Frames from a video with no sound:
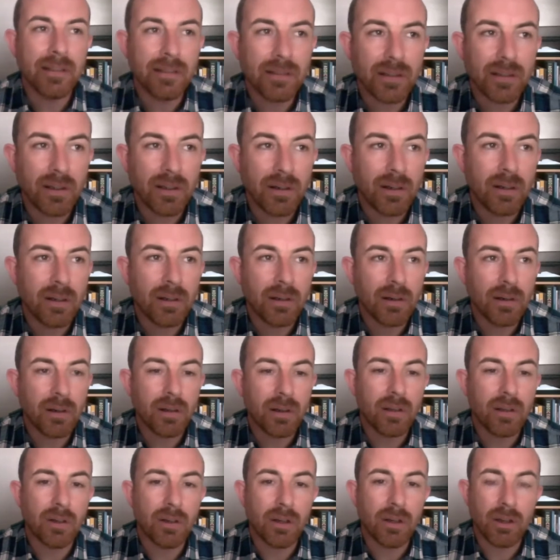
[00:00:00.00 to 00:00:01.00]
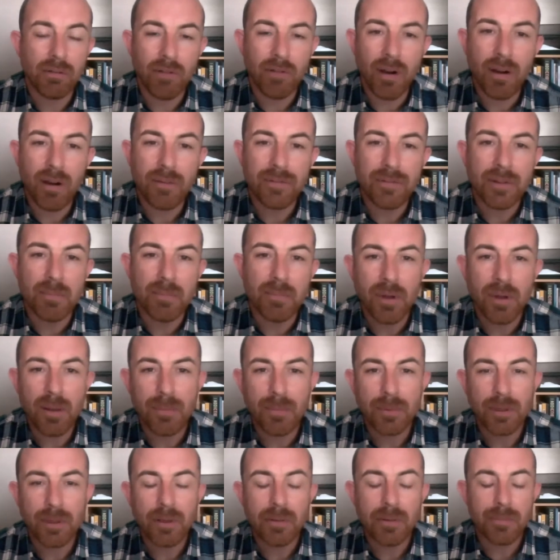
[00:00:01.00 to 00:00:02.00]
And I arrived in
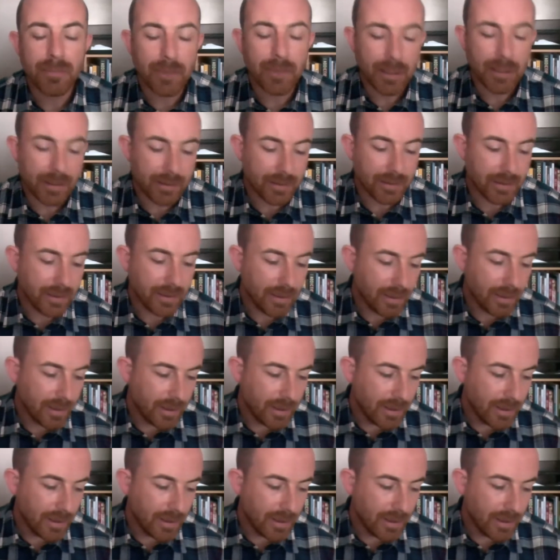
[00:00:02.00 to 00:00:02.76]
Birmingham, and